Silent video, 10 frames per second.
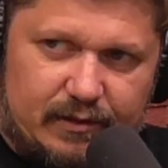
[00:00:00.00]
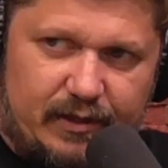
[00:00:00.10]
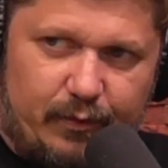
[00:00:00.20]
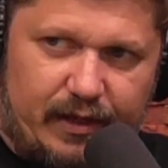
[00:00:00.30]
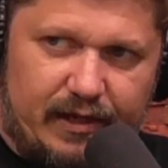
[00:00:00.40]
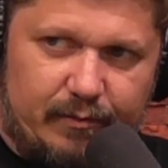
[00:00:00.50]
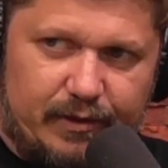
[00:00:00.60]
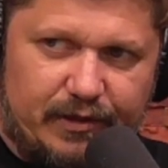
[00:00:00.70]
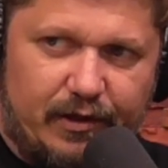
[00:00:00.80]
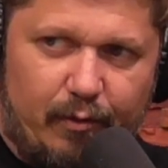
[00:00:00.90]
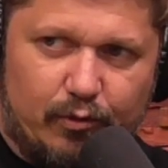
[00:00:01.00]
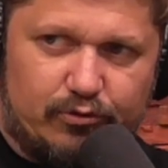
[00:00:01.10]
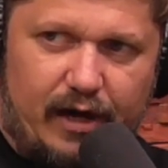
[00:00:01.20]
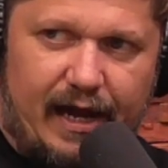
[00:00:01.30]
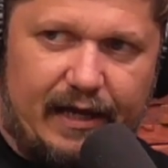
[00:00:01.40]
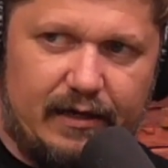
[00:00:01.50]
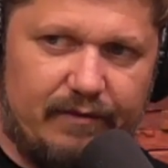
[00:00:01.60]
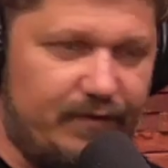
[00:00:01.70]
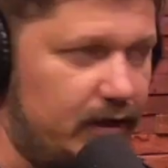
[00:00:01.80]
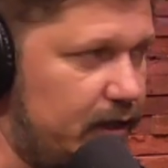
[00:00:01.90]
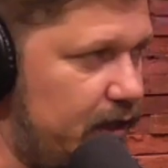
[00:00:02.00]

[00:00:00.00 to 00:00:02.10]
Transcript: Can we get them to double dragon? Fucking.